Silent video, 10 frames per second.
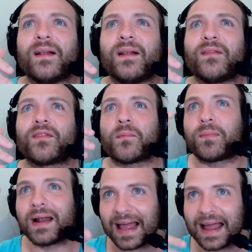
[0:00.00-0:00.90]
The
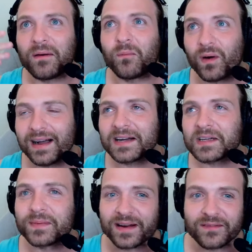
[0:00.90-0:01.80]
plan worked,
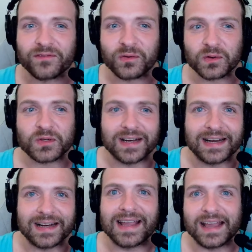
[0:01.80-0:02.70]
but
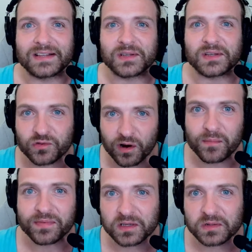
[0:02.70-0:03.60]
unfortunately it's a
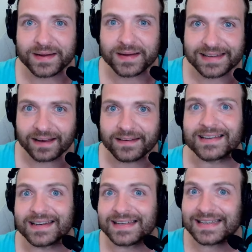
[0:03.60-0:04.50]
trope that's been done
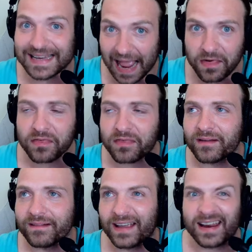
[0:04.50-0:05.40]
to death
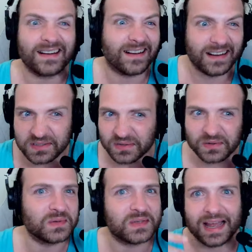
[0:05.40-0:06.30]
in
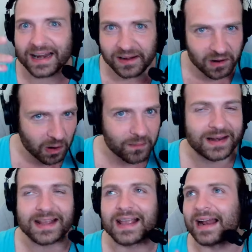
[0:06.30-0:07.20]
cartoons and in
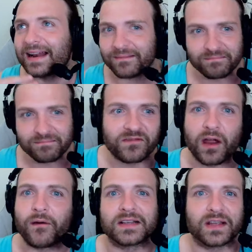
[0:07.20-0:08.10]
comedy and in
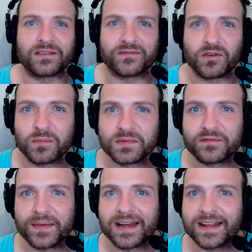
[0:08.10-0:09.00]
various other forms of
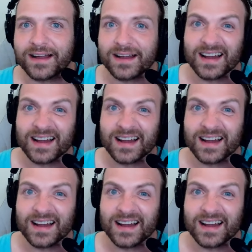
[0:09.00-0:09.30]
media.